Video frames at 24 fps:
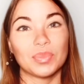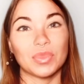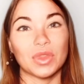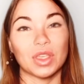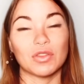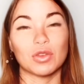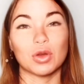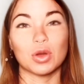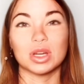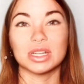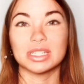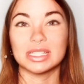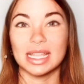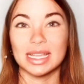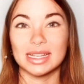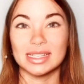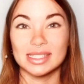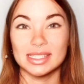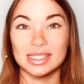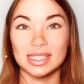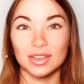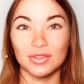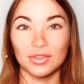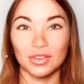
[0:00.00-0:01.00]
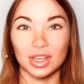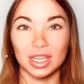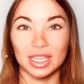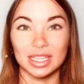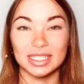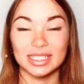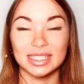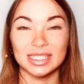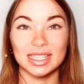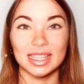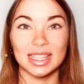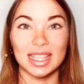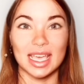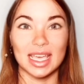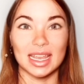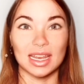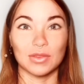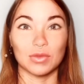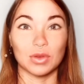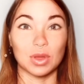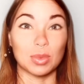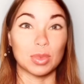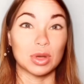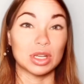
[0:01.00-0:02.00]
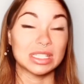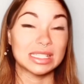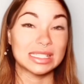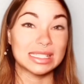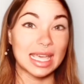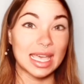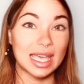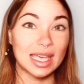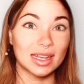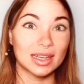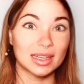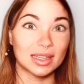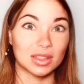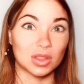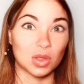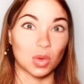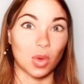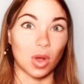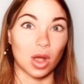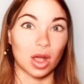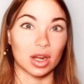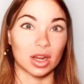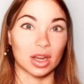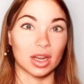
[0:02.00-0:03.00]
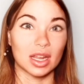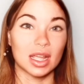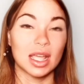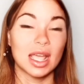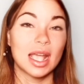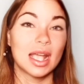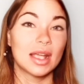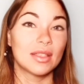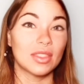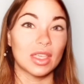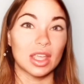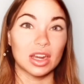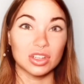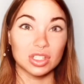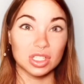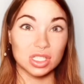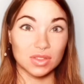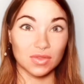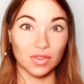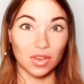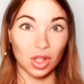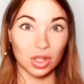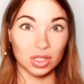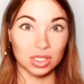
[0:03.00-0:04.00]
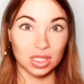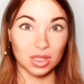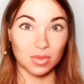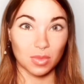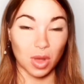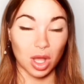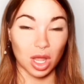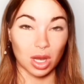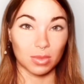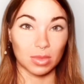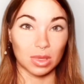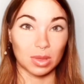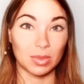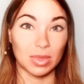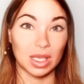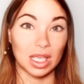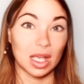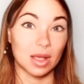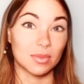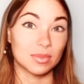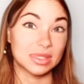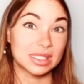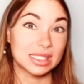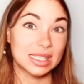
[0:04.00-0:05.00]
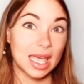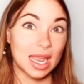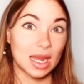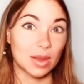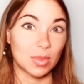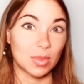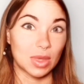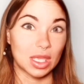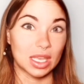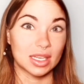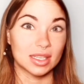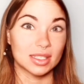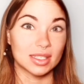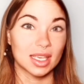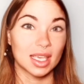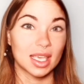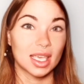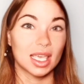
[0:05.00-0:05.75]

Now, of course, that's different than if we put sand in the water. That'll just fall to the bottom and become sediment.